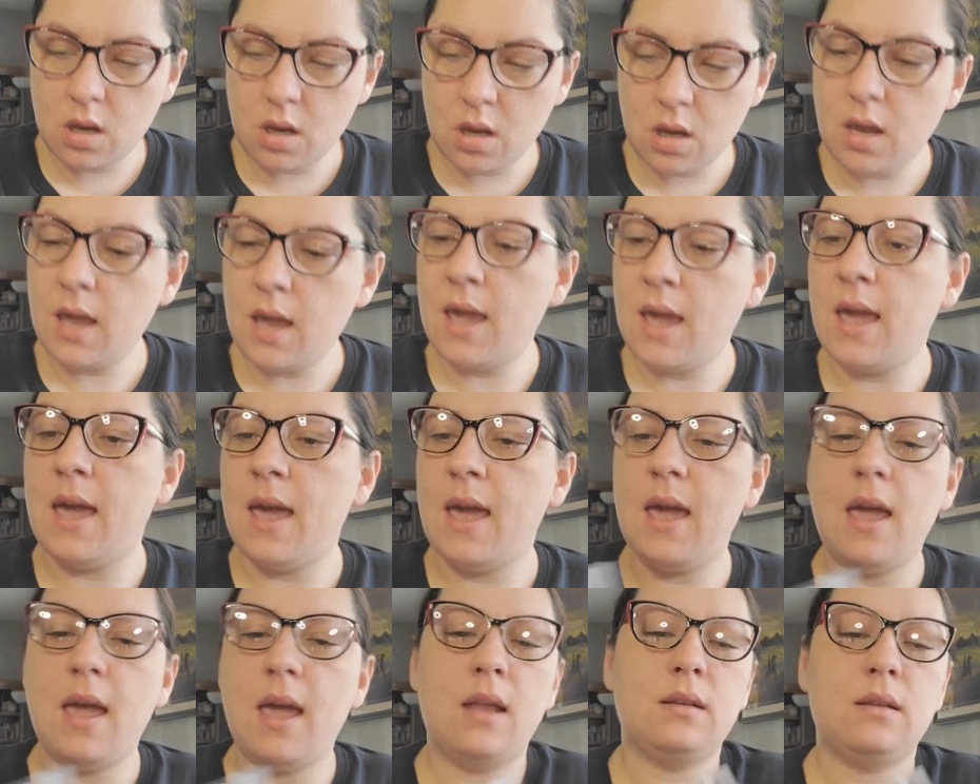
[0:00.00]

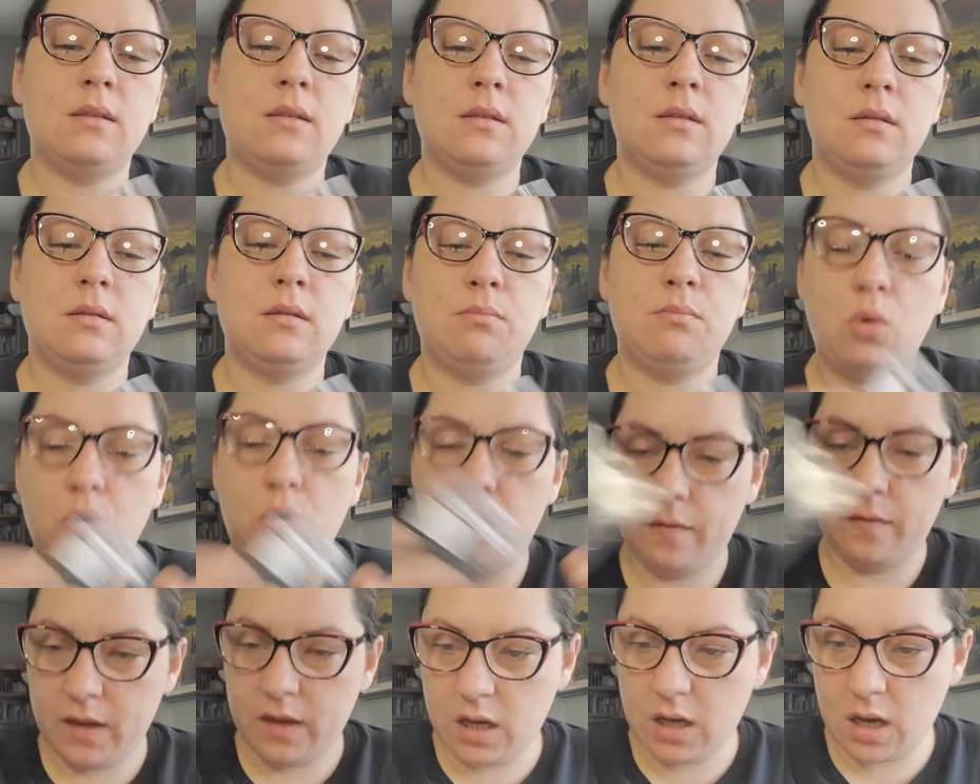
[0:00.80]
and more
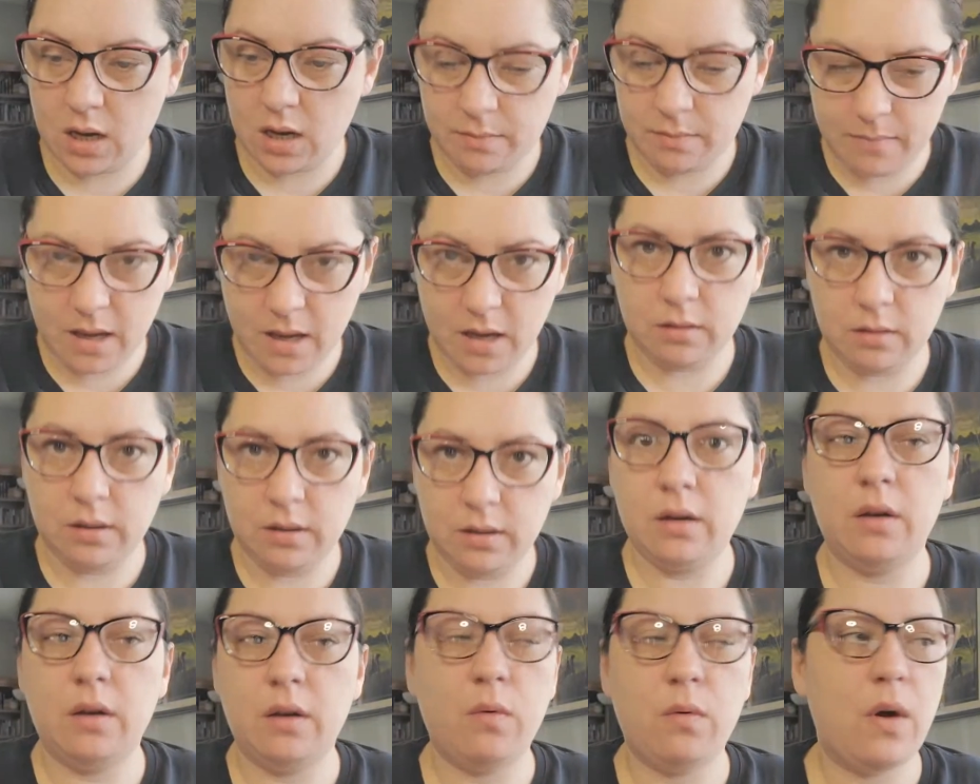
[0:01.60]
of the gunmetal
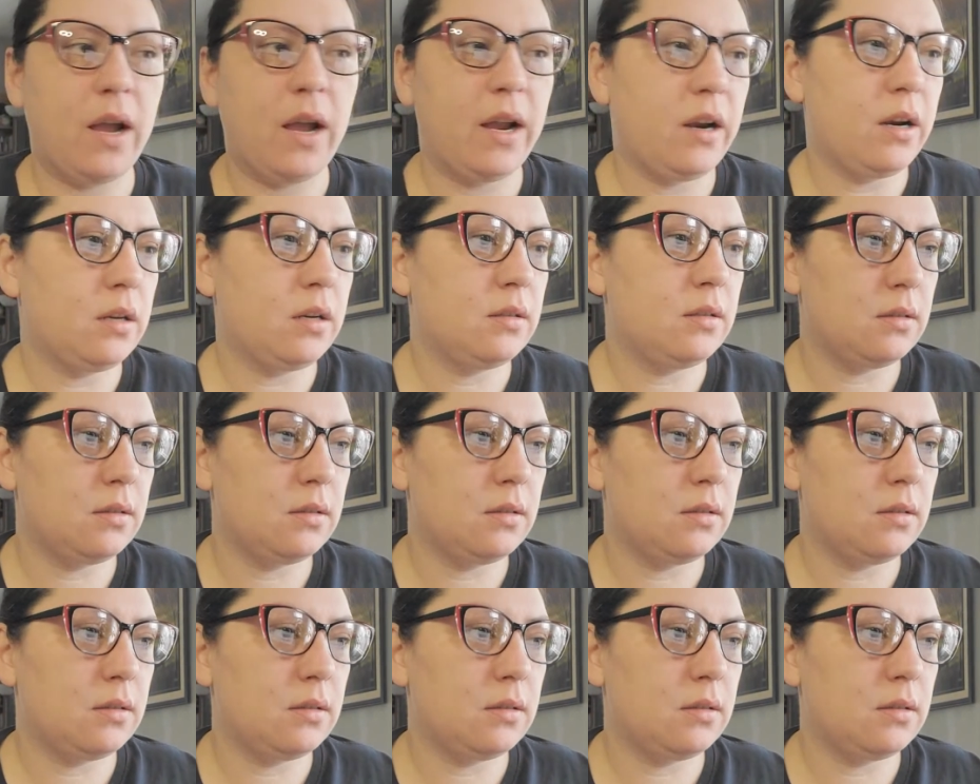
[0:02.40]
earring wires.